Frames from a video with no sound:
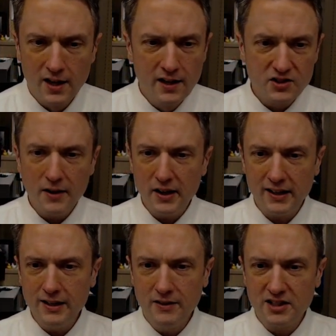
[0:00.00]
So I
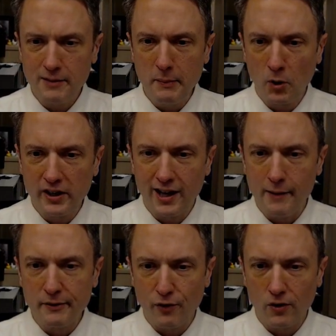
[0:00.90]
think, you know, it's going to be pretty
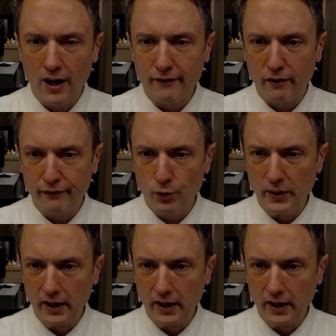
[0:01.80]
common for a lot of our viewing